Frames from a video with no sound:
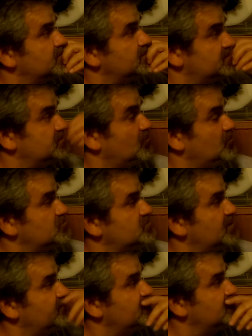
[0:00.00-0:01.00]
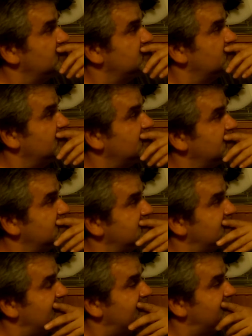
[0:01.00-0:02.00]
is also evidence what he
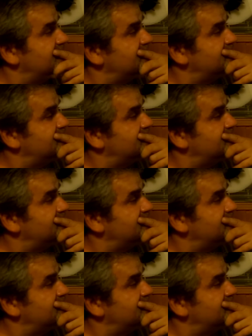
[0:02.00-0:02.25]
said.